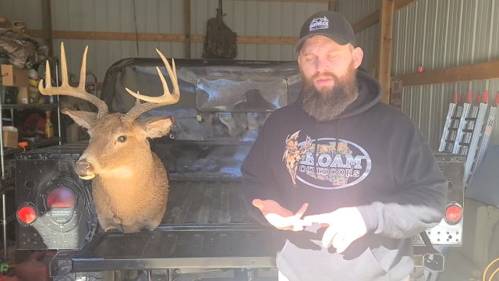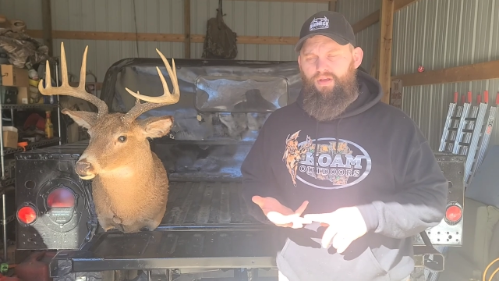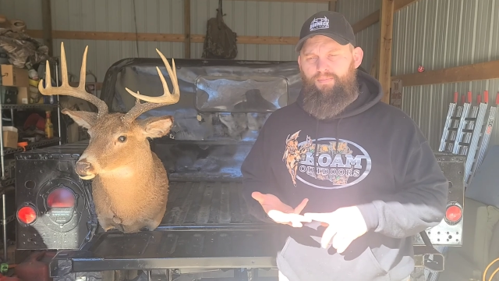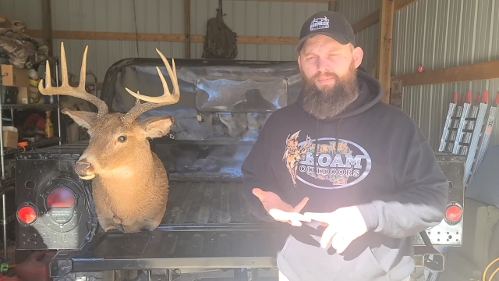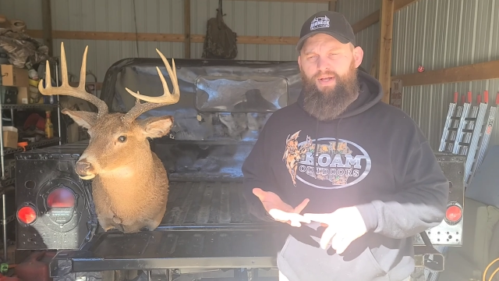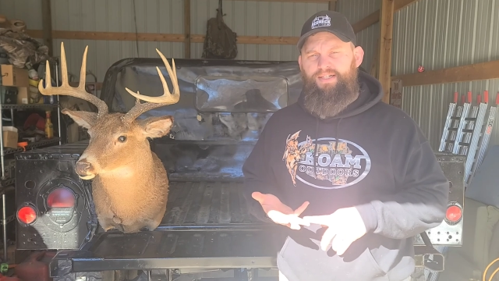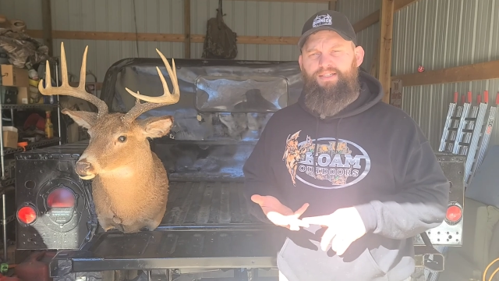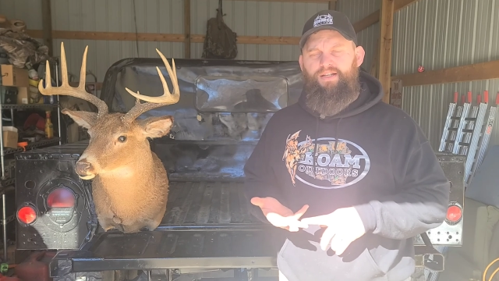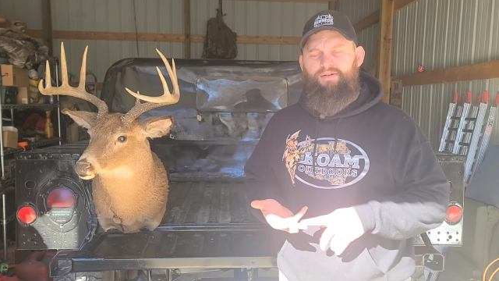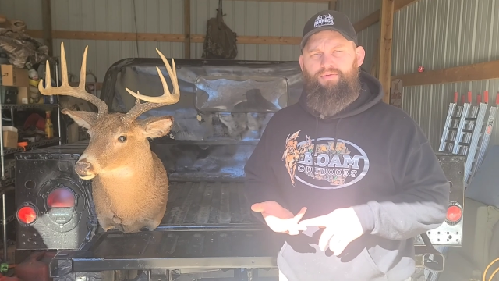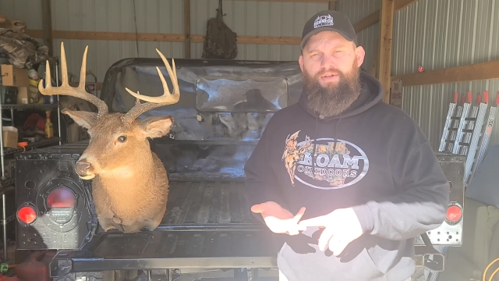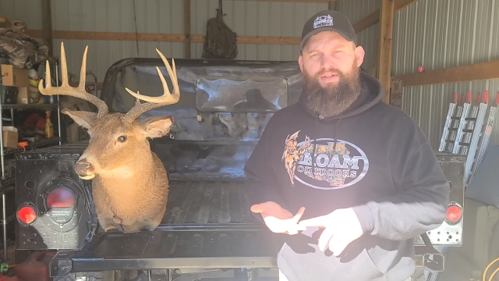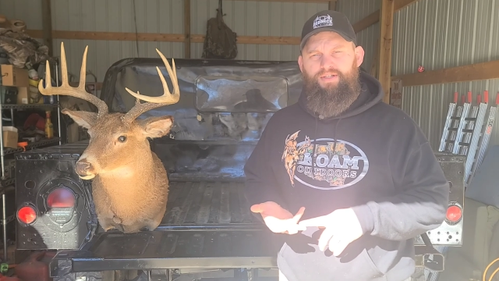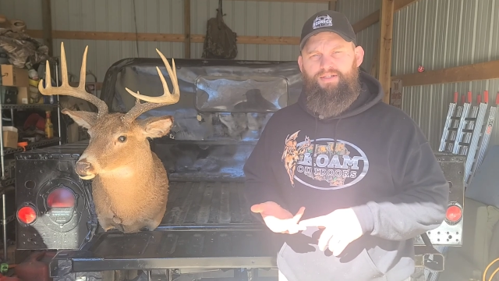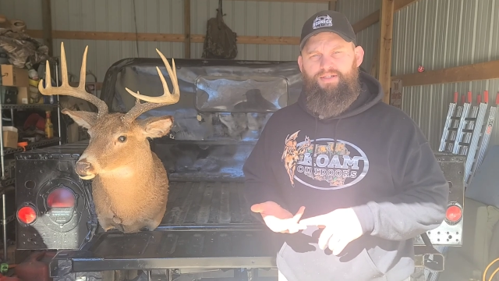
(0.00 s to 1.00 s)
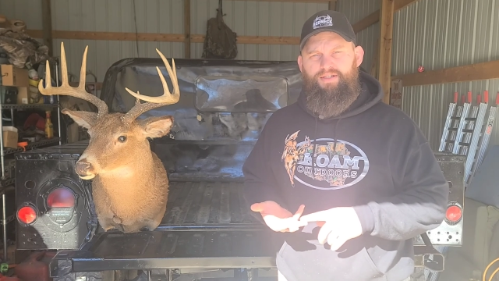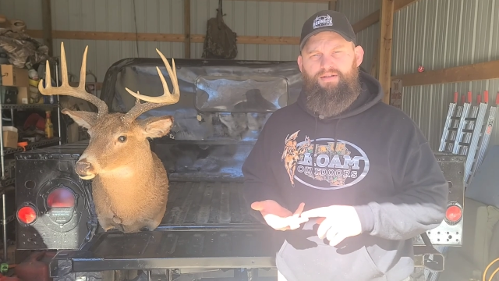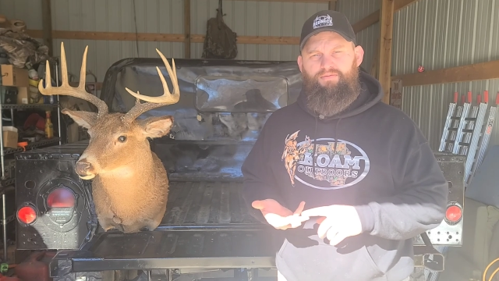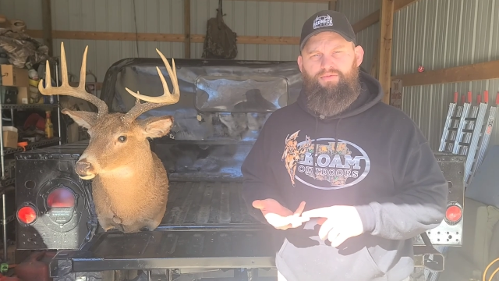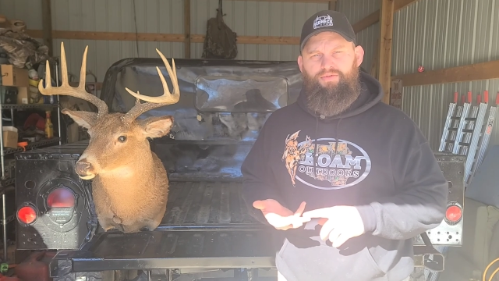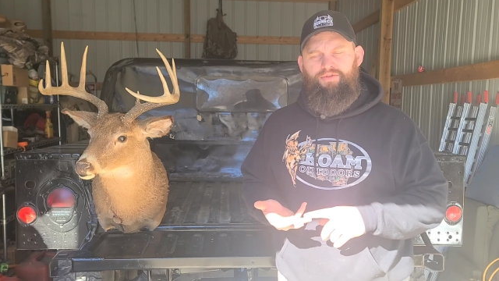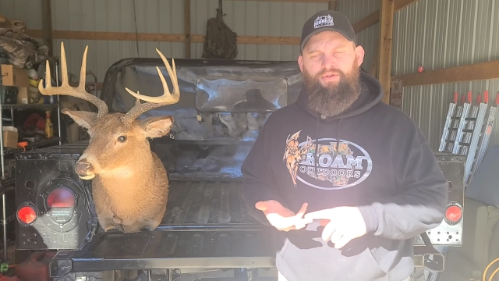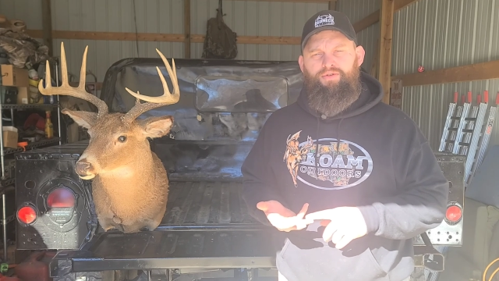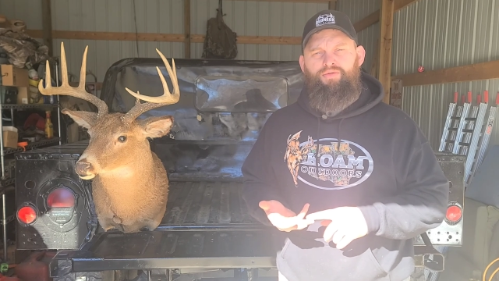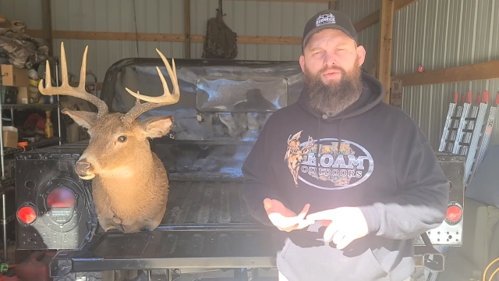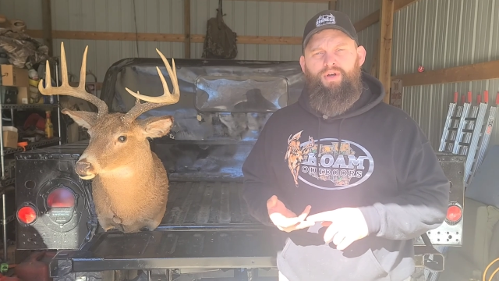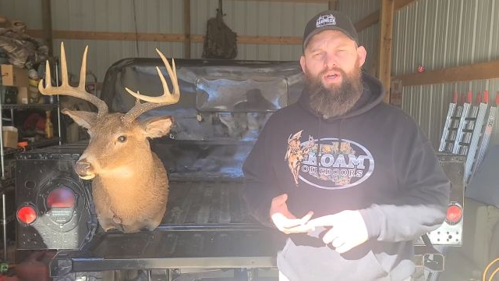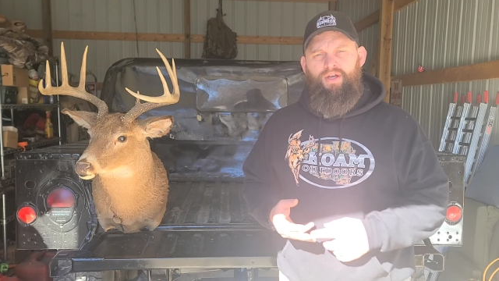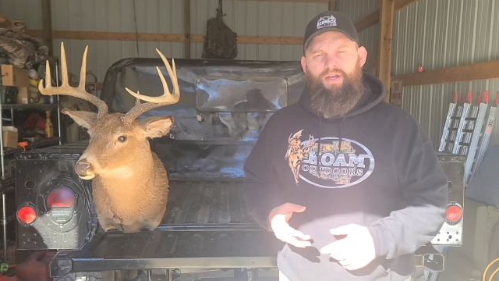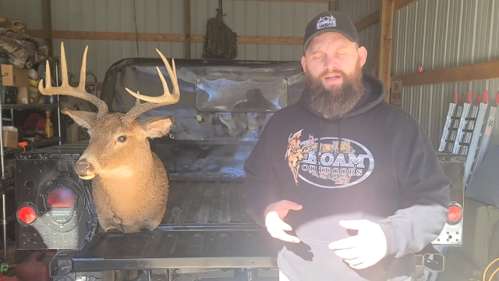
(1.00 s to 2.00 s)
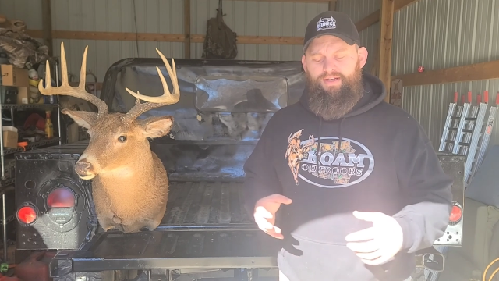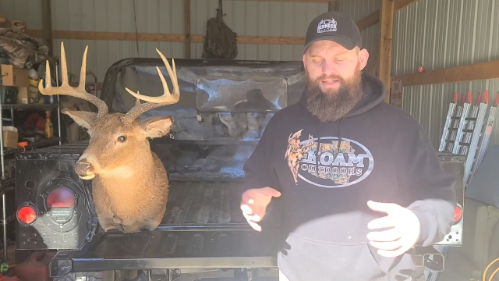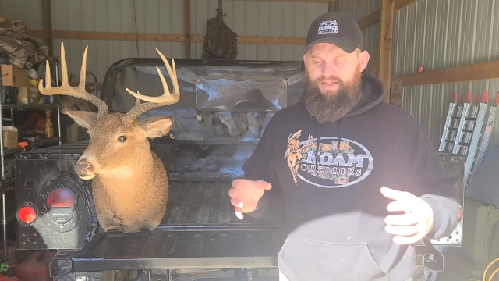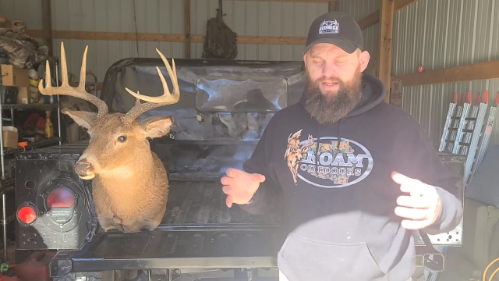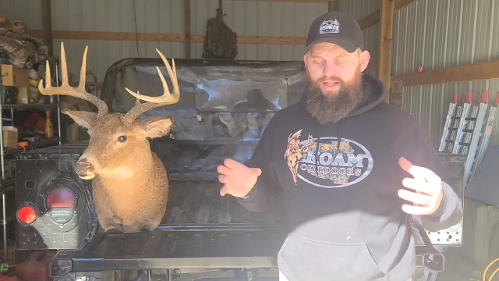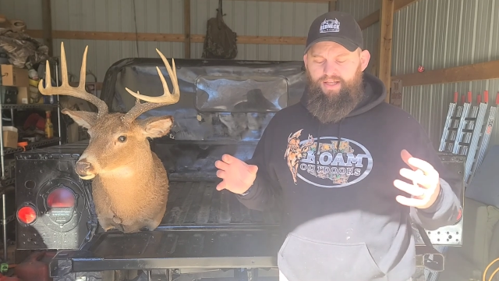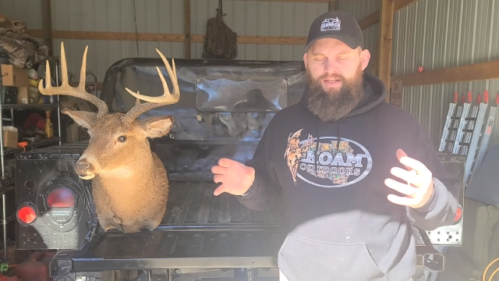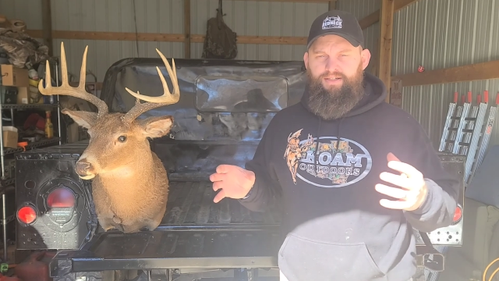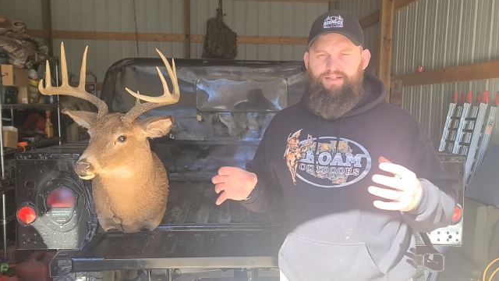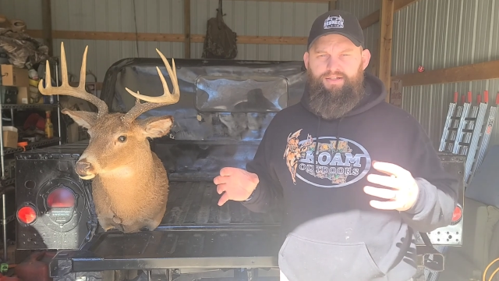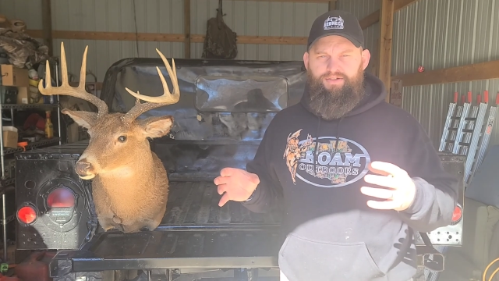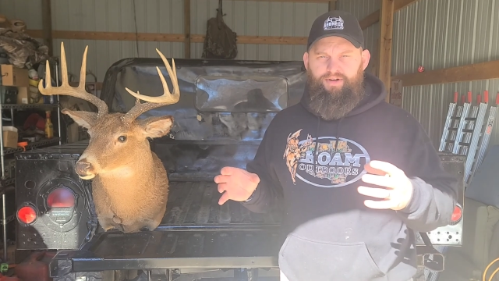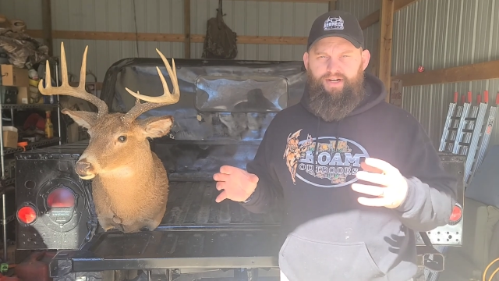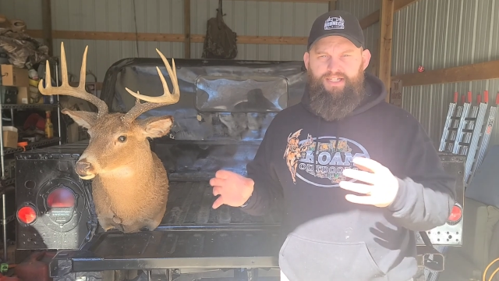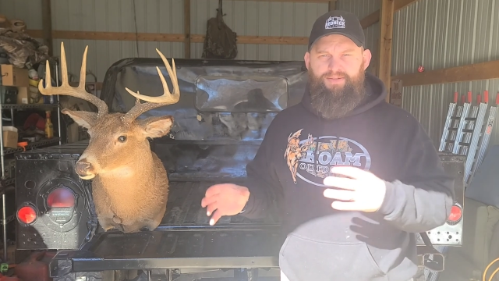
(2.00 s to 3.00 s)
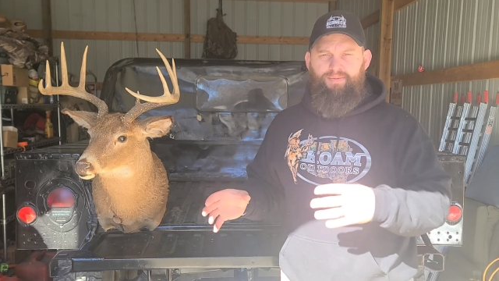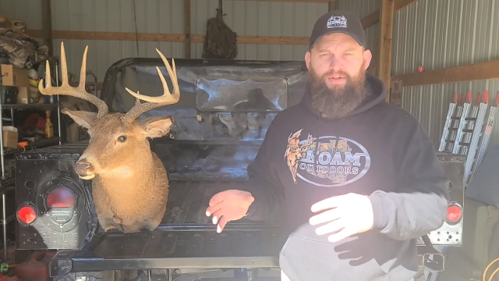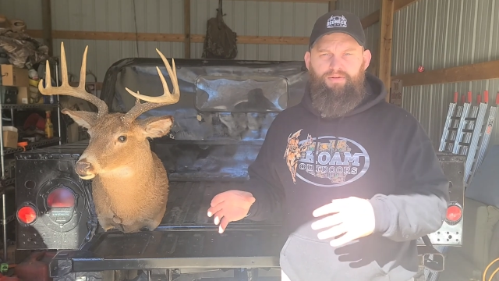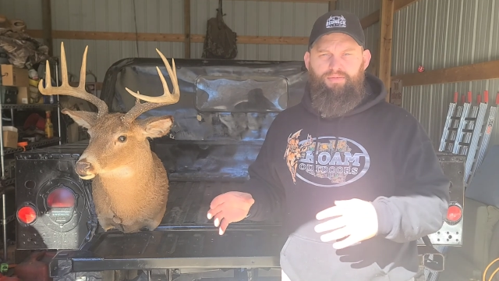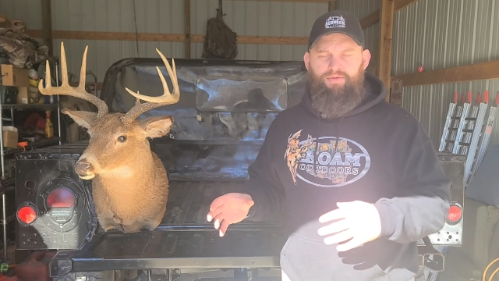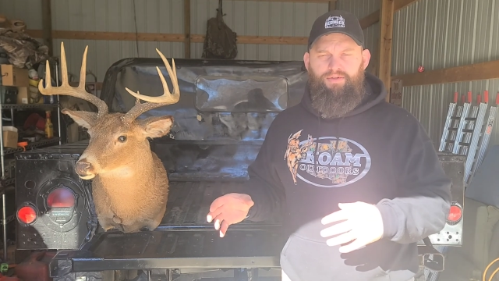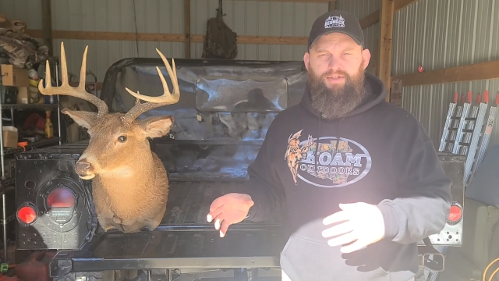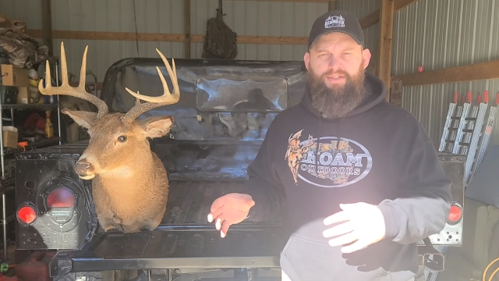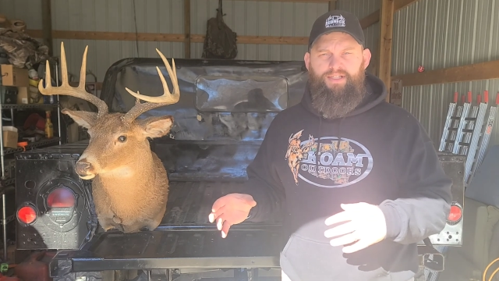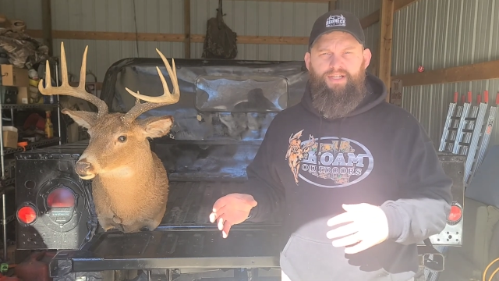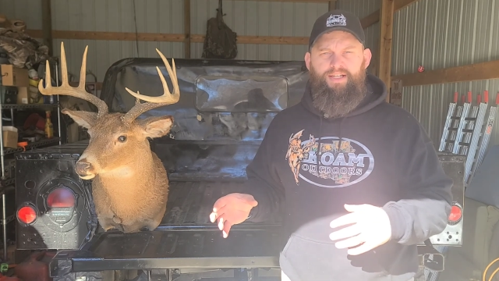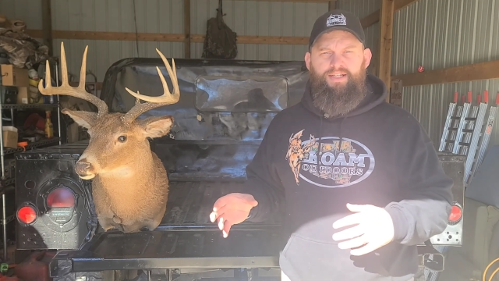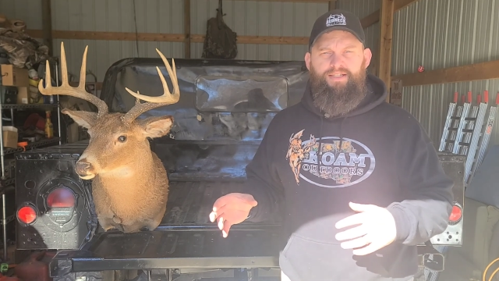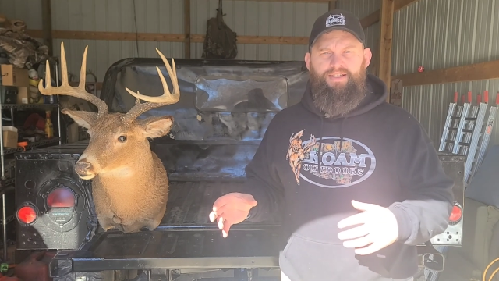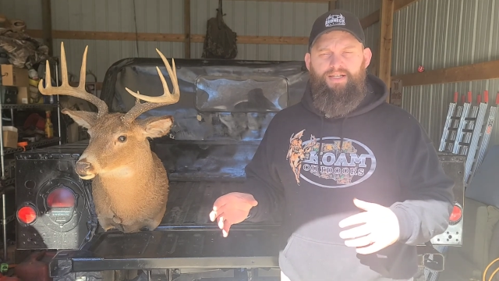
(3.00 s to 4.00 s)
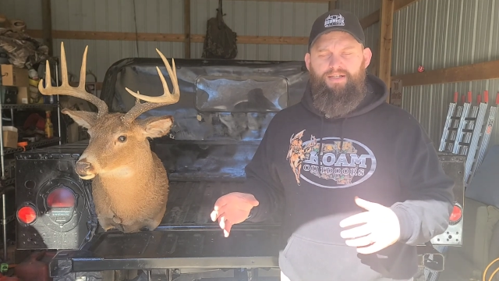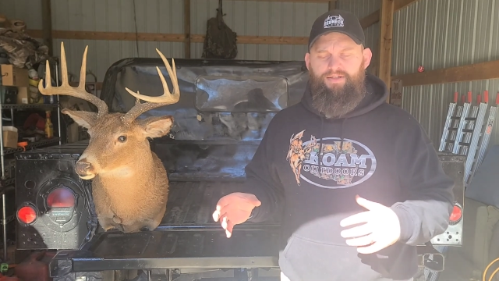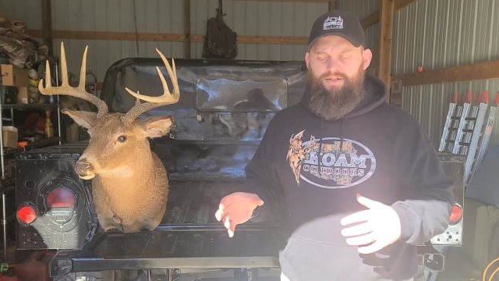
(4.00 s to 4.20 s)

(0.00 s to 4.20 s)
And basically what this will do is it is a transmittable disease,